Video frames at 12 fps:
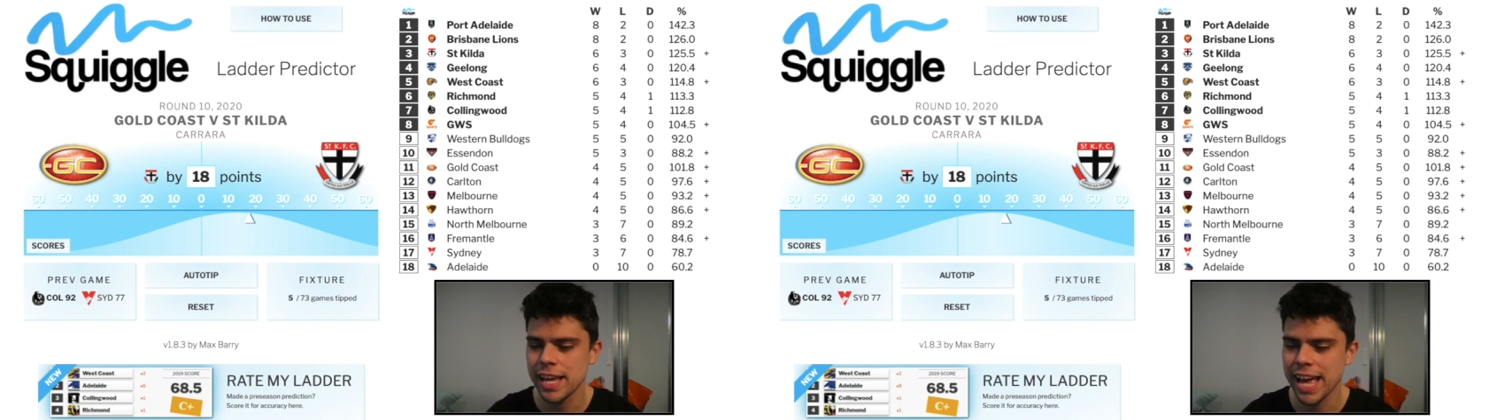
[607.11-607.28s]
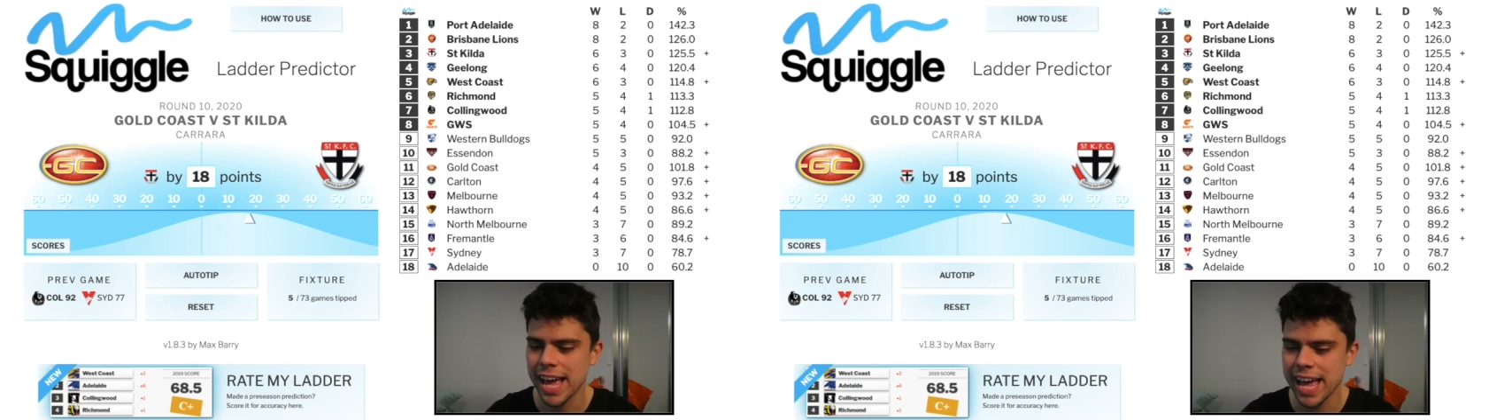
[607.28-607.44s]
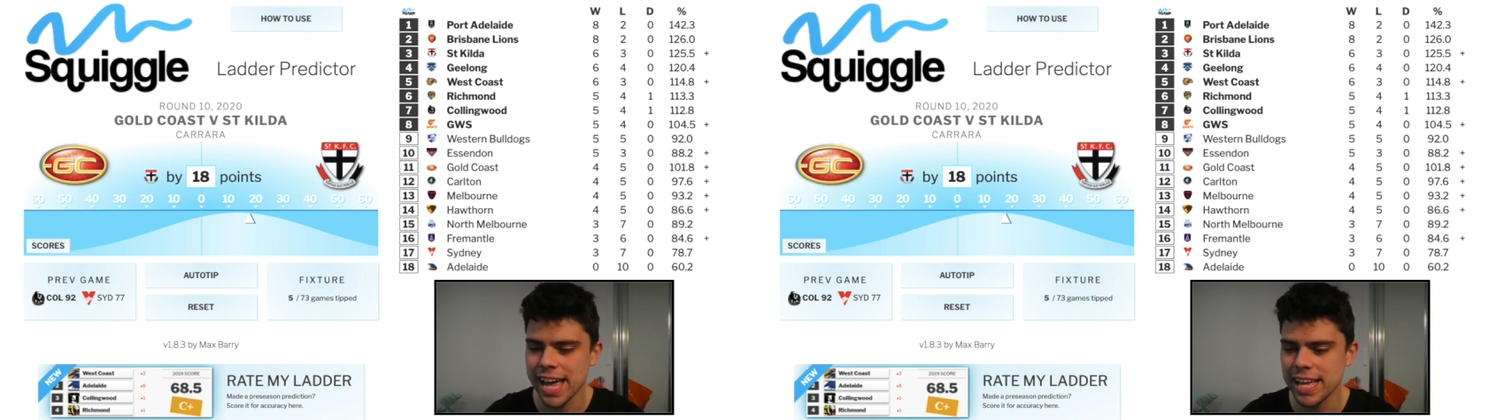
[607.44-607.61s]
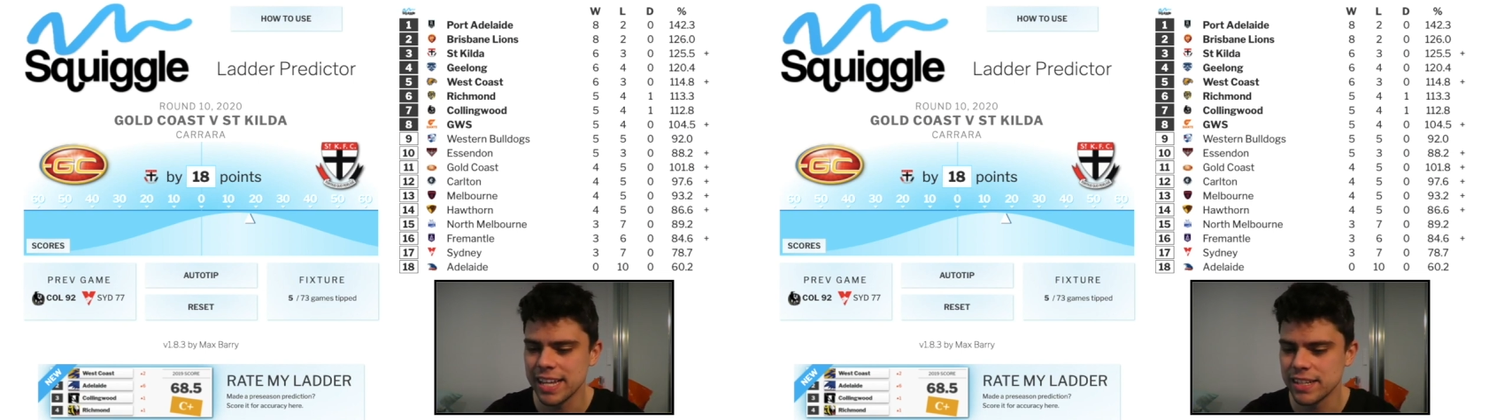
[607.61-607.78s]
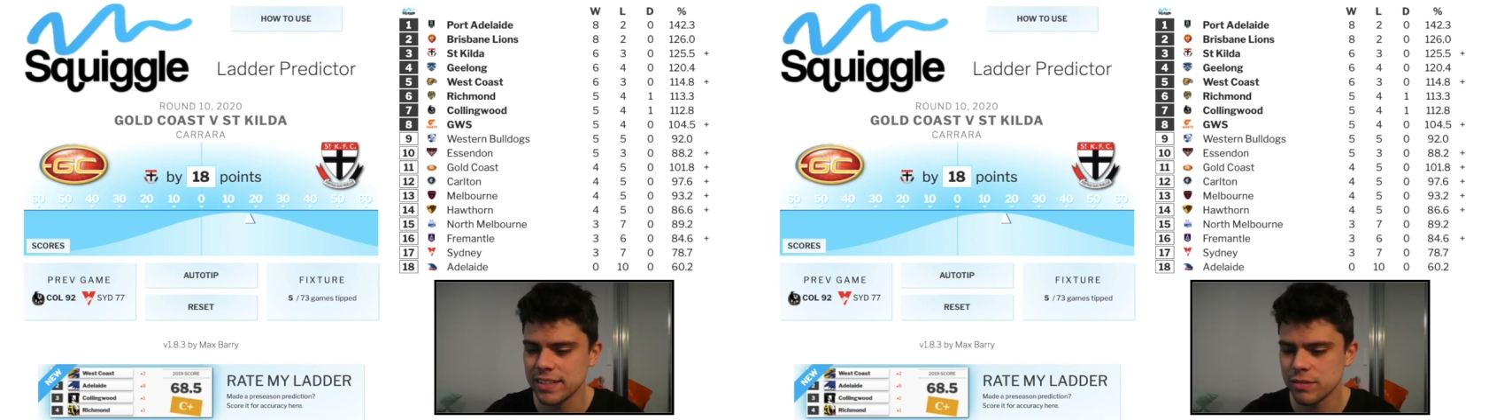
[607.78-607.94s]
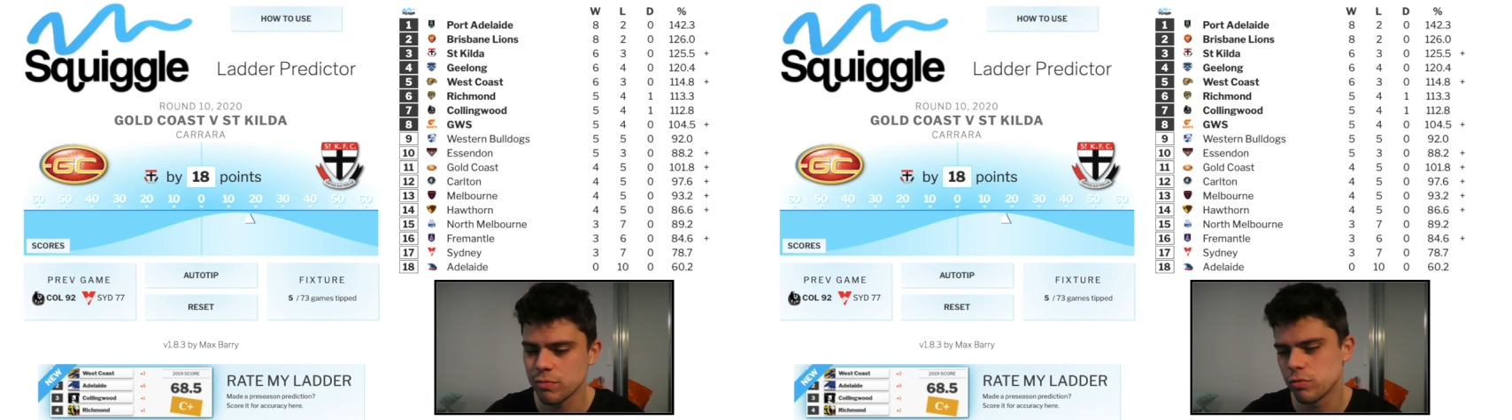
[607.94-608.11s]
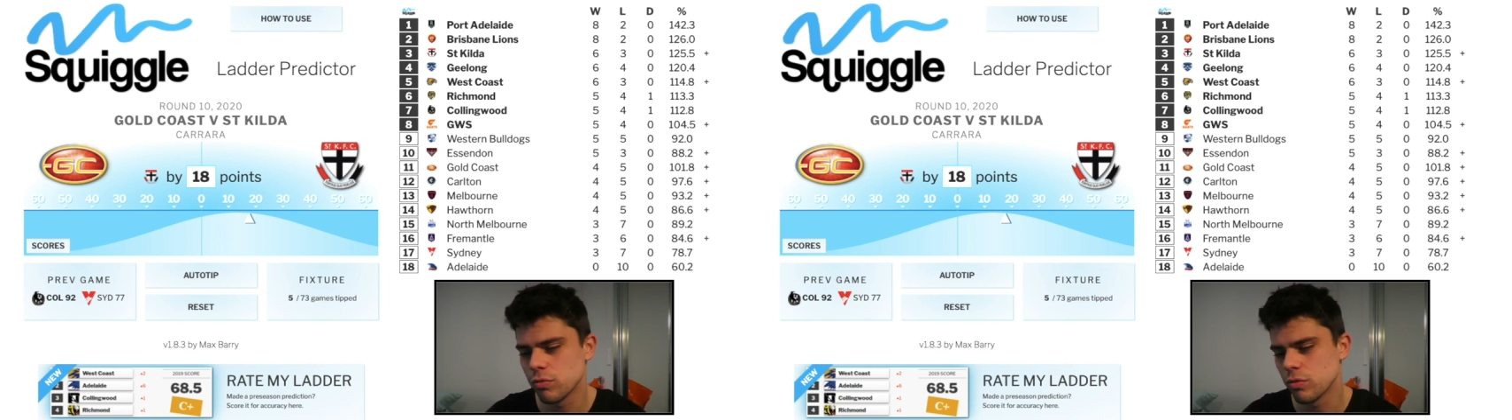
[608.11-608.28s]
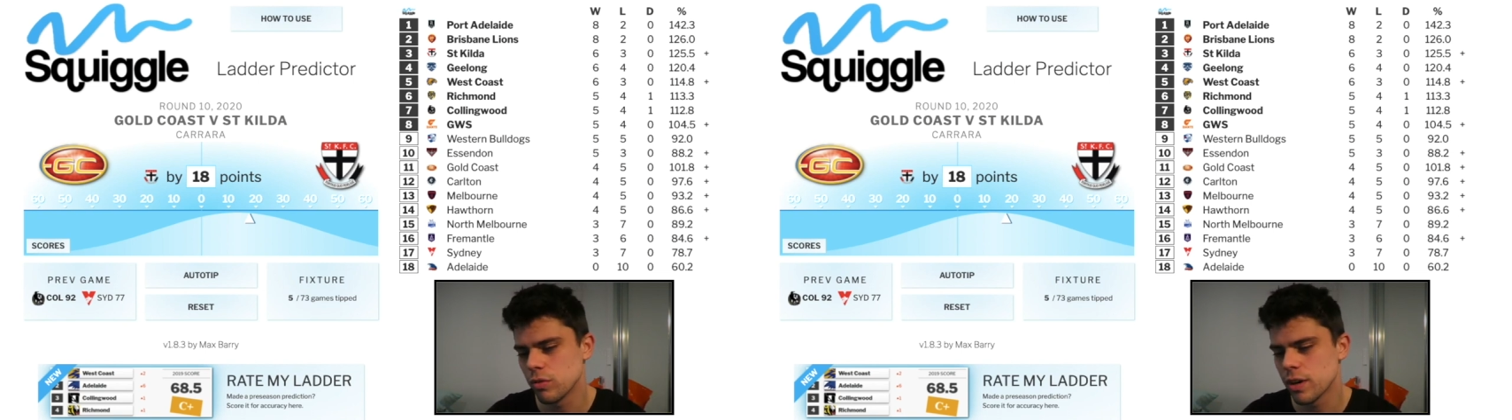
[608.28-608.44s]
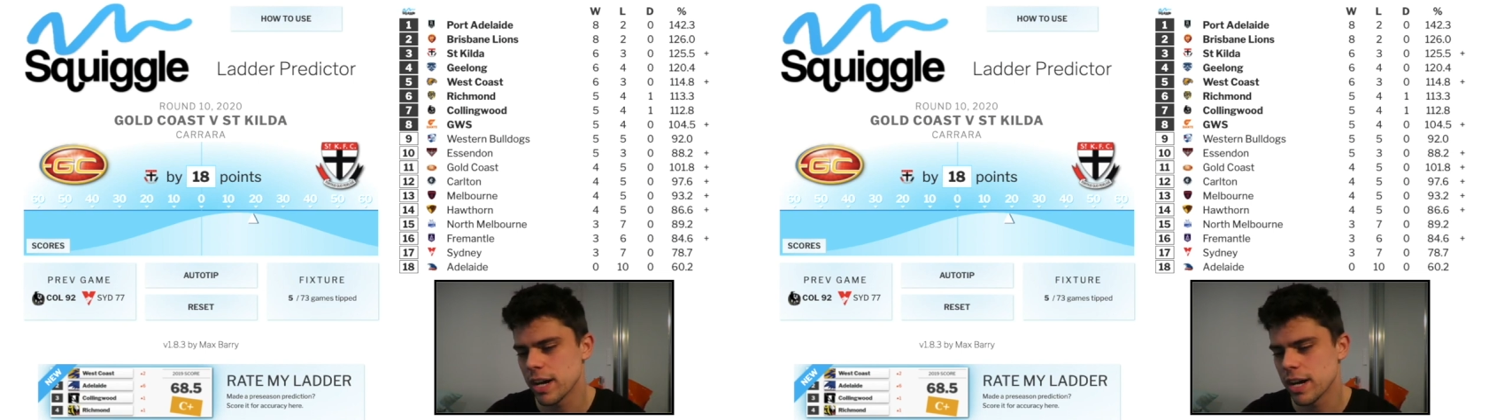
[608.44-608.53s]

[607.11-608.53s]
And well,